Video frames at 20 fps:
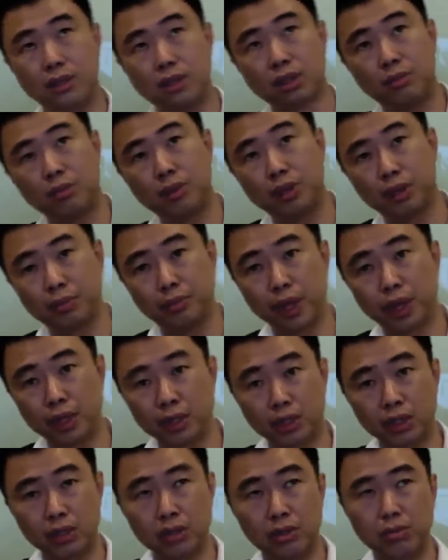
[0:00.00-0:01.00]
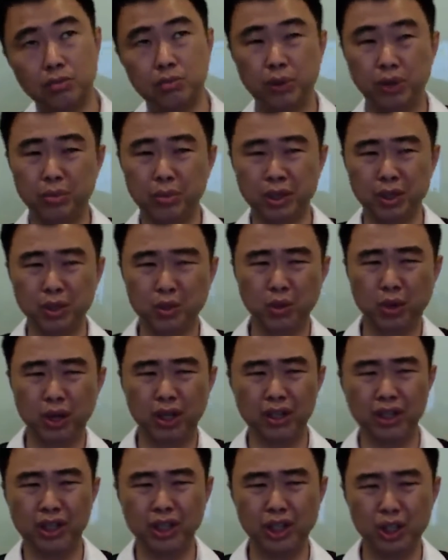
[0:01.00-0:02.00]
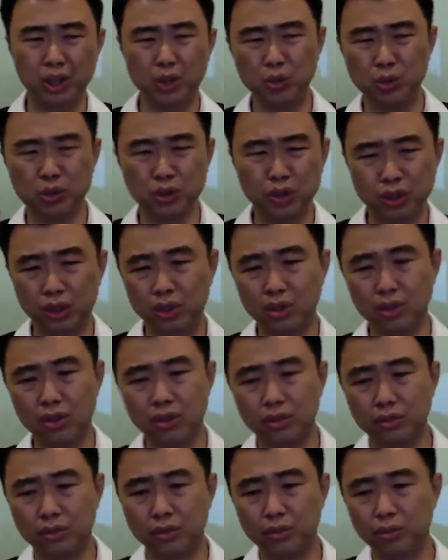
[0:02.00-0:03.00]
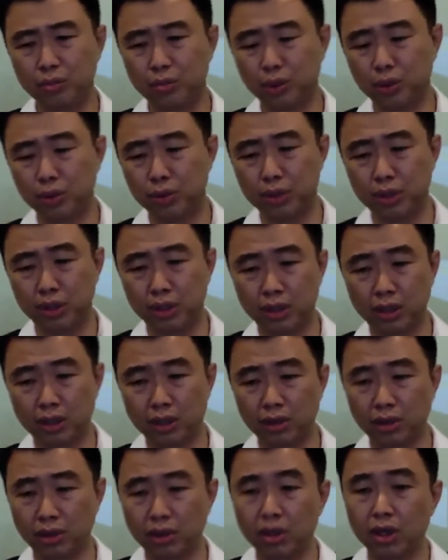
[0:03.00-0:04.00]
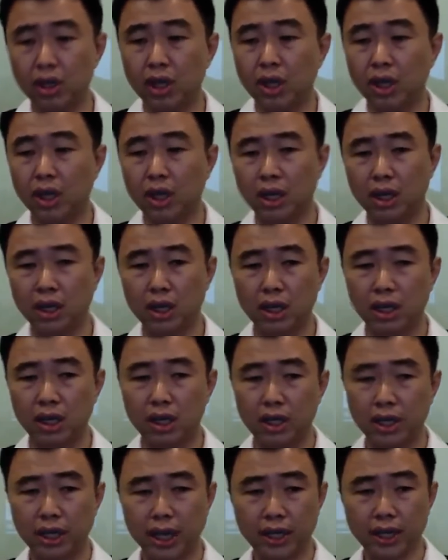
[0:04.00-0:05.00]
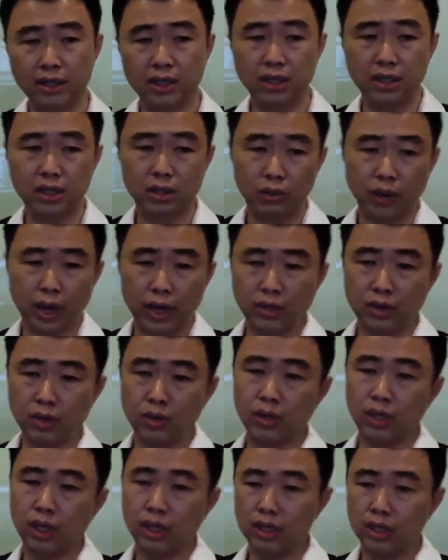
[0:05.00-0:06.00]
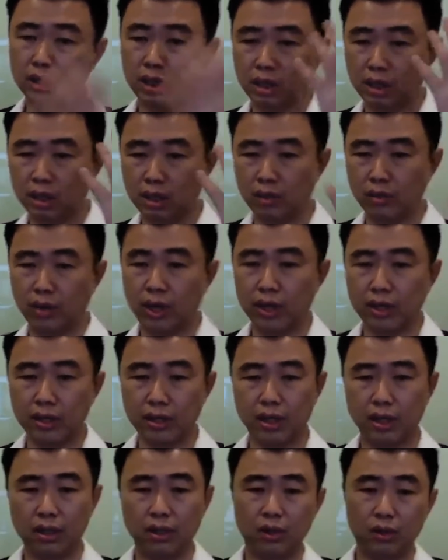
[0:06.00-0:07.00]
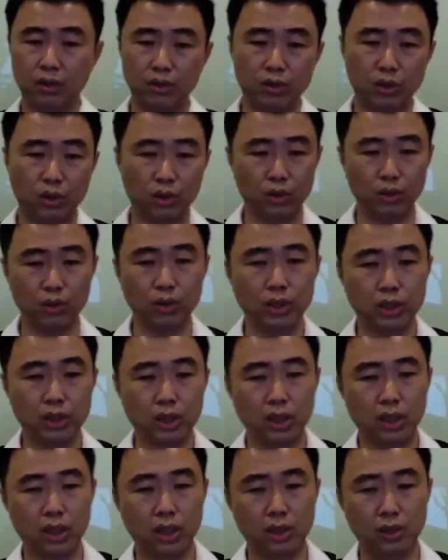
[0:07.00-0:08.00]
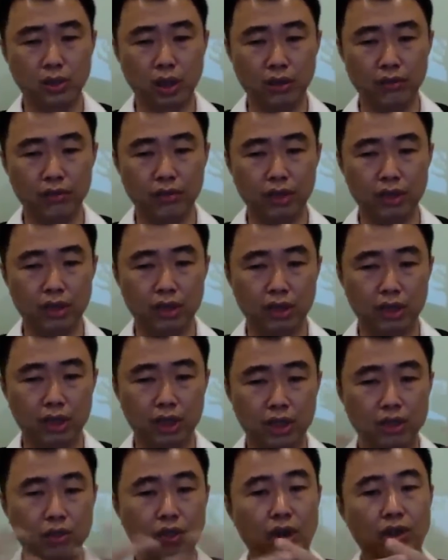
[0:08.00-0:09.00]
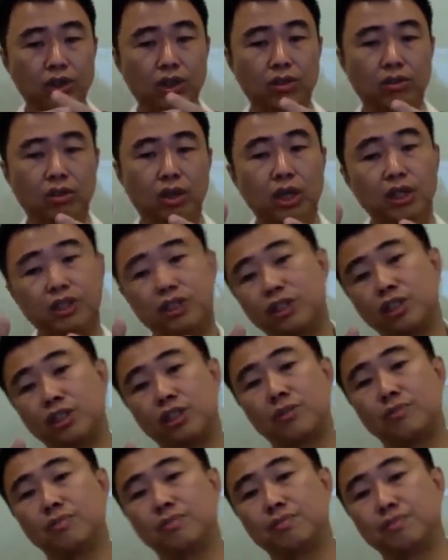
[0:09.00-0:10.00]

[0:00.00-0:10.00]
mean the pig year is pretty much quite neutral. If you put me next year is a rat. So again, rat and also Rooster, you have a destruction relationship.